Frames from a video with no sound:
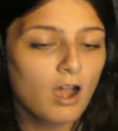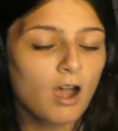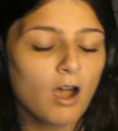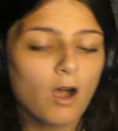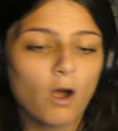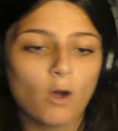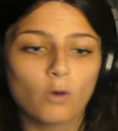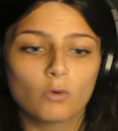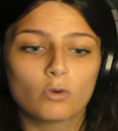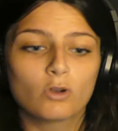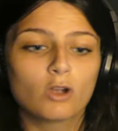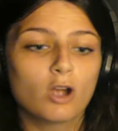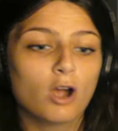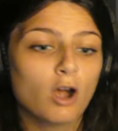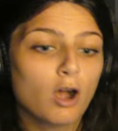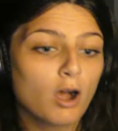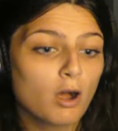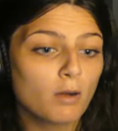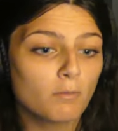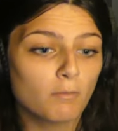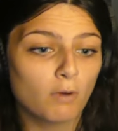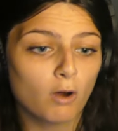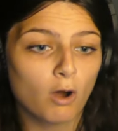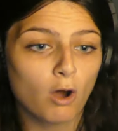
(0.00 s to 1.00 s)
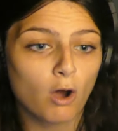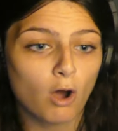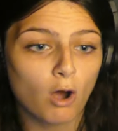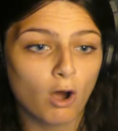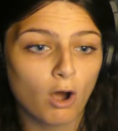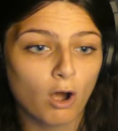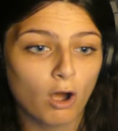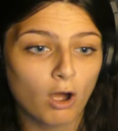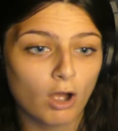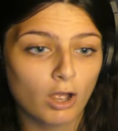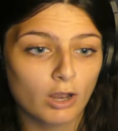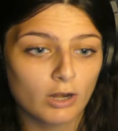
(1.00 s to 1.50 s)
Oh, come
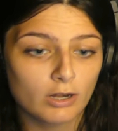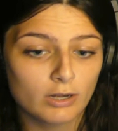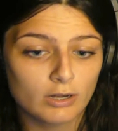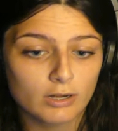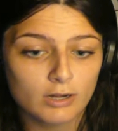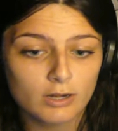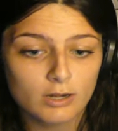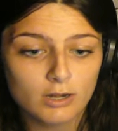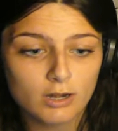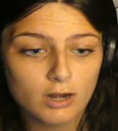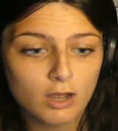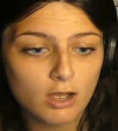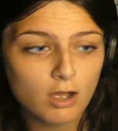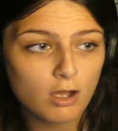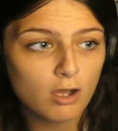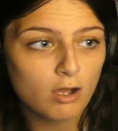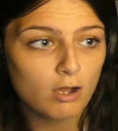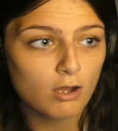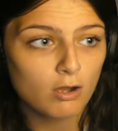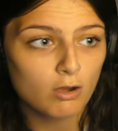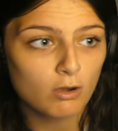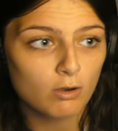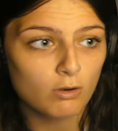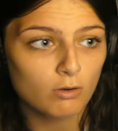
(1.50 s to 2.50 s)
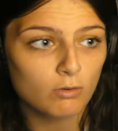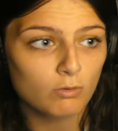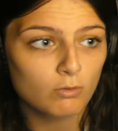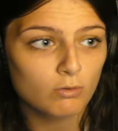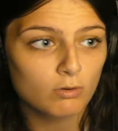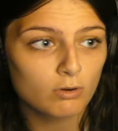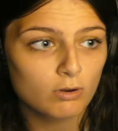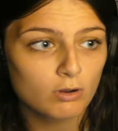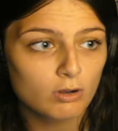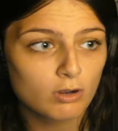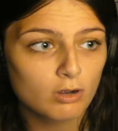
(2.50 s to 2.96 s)
on. No.